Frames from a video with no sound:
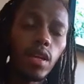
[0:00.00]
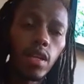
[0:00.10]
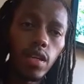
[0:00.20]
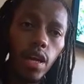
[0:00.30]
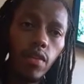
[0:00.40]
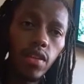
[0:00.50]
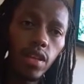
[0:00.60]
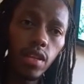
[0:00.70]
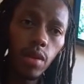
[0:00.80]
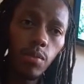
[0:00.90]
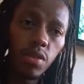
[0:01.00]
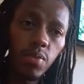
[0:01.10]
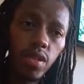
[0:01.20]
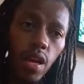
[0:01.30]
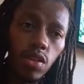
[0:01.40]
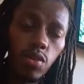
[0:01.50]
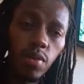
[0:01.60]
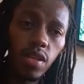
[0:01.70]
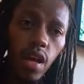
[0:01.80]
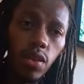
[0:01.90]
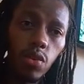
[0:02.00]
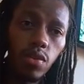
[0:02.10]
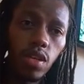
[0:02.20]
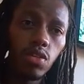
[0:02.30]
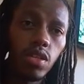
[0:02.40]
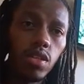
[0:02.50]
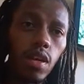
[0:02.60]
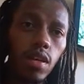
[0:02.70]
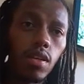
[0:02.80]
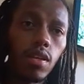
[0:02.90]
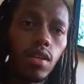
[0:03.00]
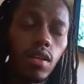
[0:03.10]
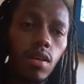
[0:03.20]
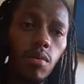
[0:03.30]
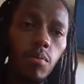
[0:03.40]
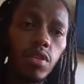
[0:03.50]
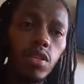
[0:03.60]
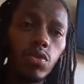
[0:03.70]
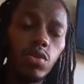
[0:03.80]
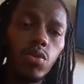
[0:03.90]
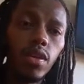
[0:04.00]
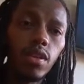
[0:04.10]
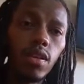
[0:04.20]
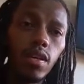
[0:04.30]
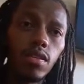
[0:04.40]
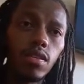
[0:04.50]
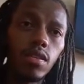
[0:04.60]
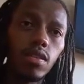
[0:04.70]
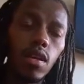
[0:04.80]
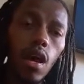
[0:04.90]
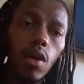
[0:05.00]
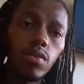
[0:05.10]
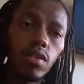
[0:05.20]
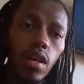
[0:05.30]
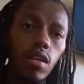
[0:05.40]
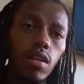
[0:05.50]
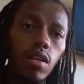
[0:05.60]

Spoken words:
That everything that must be done should be done through the judiciary. But she was doing things outside